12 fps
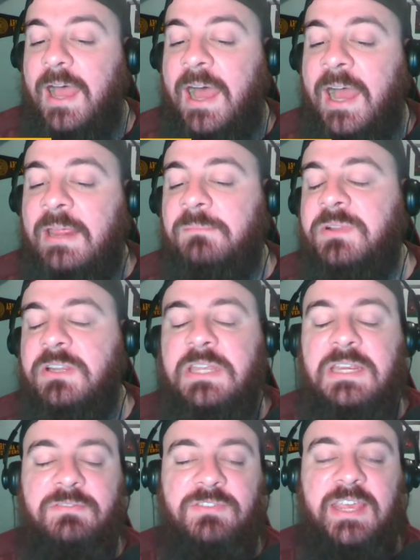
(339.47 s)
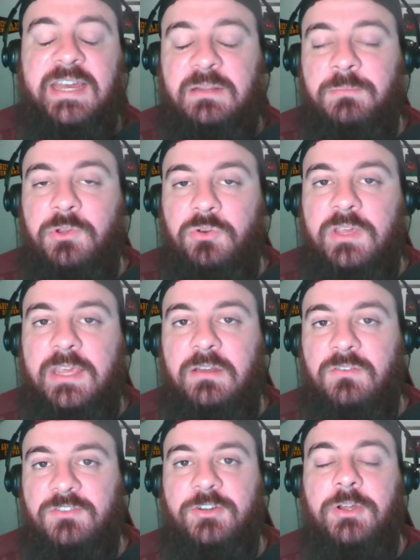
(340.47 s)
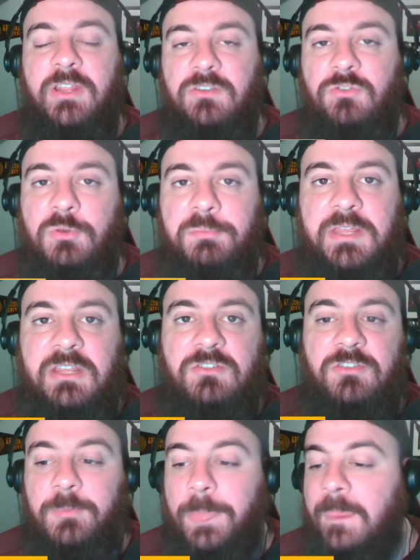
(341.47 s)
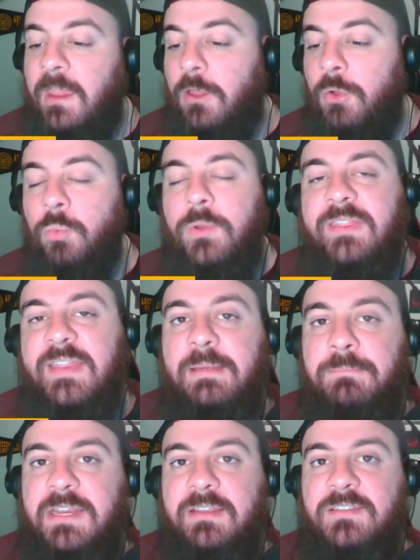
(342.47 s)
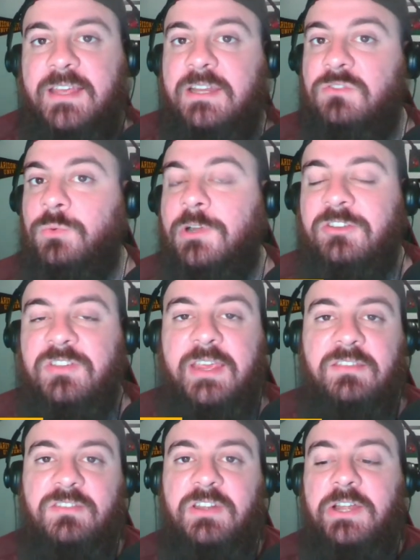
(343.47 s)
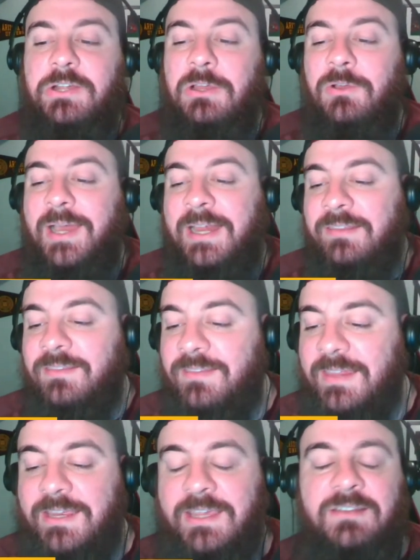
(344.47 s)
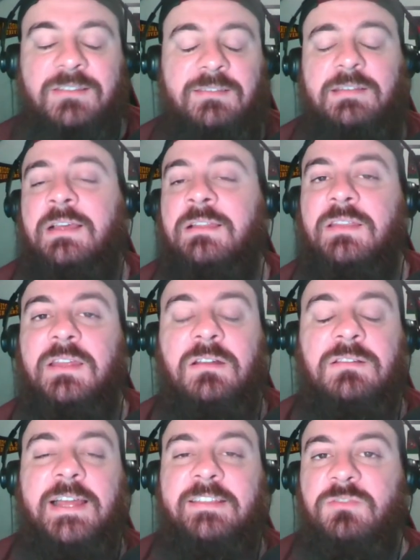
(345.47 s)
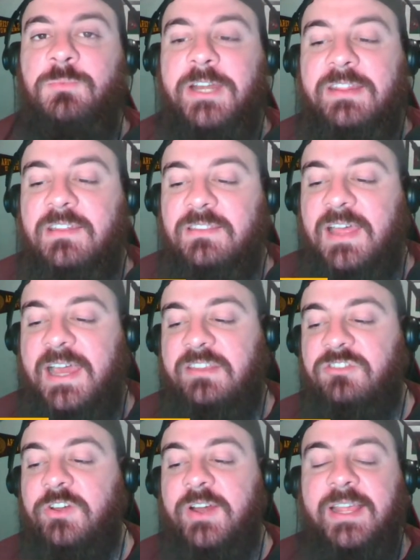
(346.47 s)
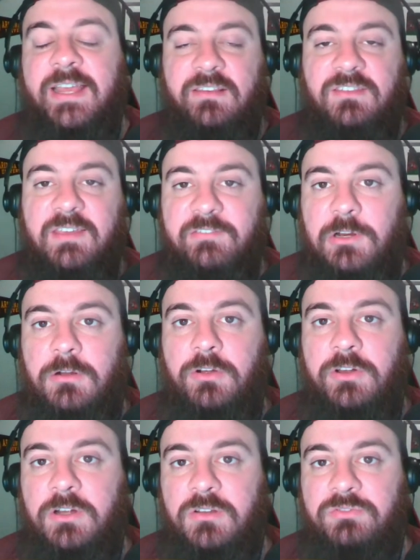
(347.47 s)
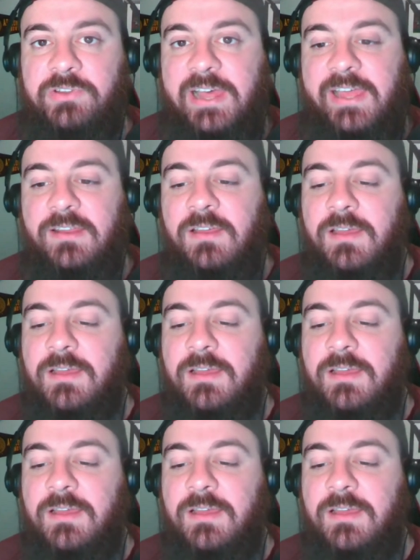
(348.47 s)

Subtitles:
I believe Skattebo can turn into a beast. With that being said, his worst-case scenario, I think it's a little less than what he did last year. I got 700 yards flat.